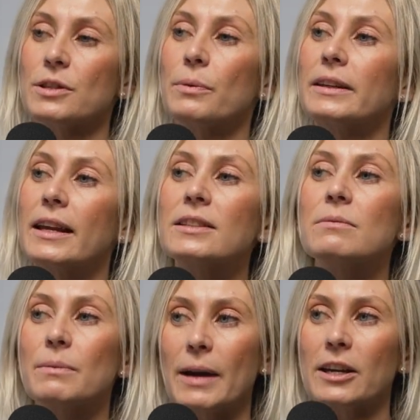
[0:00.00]
So we need to
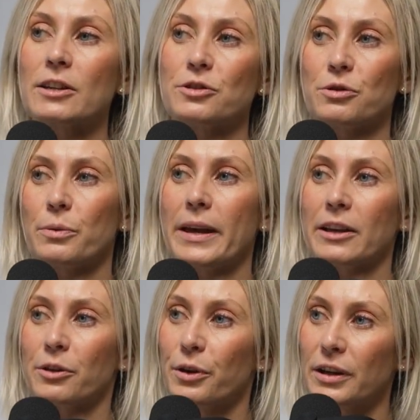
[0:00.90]
be making sure we're
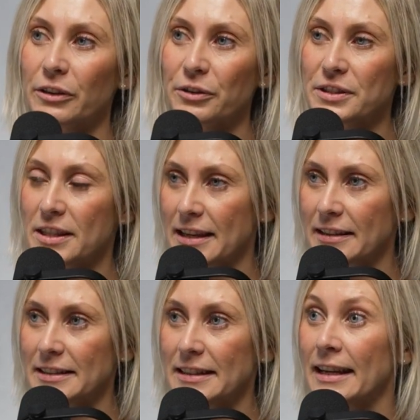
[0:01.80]
including those
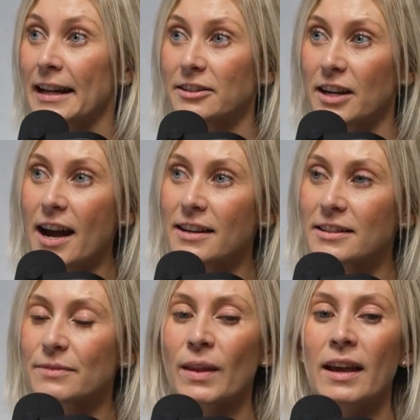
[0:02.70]
things in our diets.